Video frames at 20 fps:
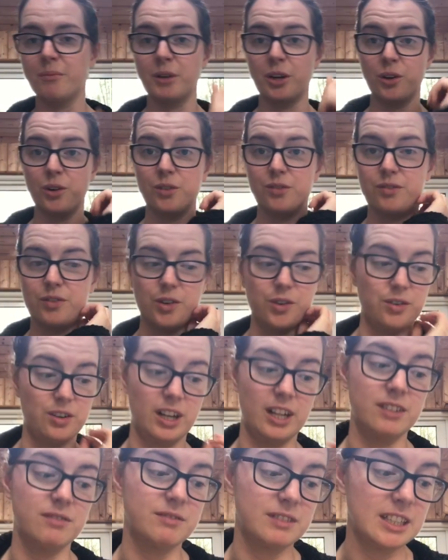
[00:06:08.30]
on my old phone,
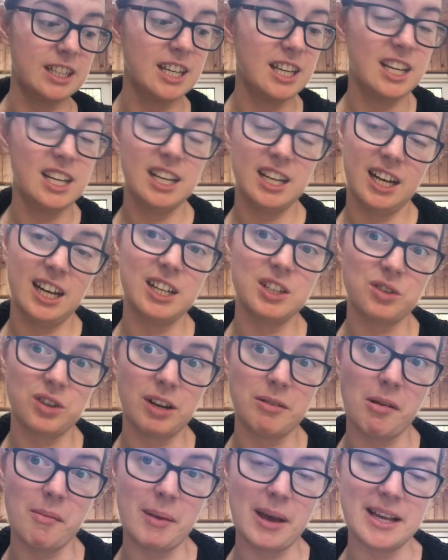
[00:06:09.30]
I'll
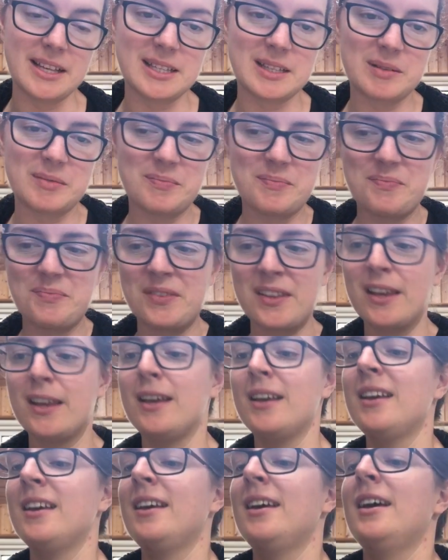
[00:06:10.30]
try my best.
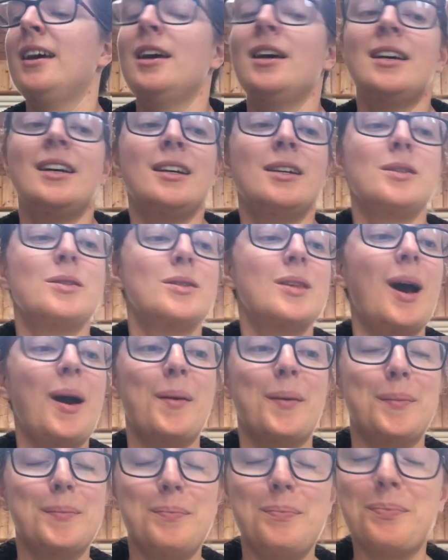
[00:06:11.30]

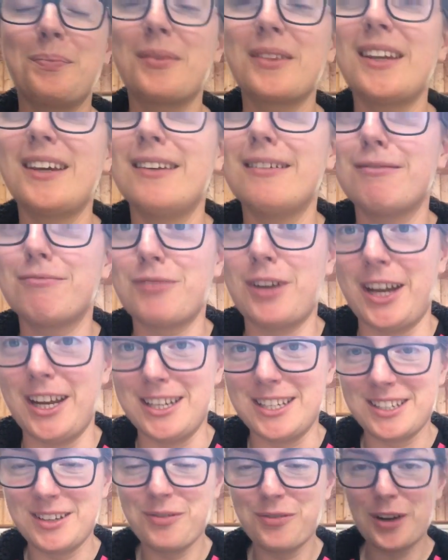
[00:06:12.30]
So,
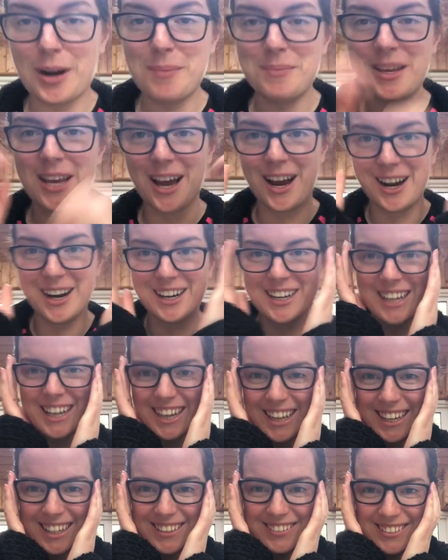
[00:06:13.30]
right, From the
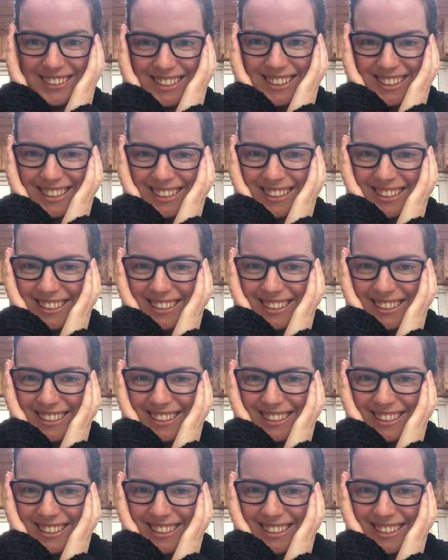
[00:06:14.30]
Archives.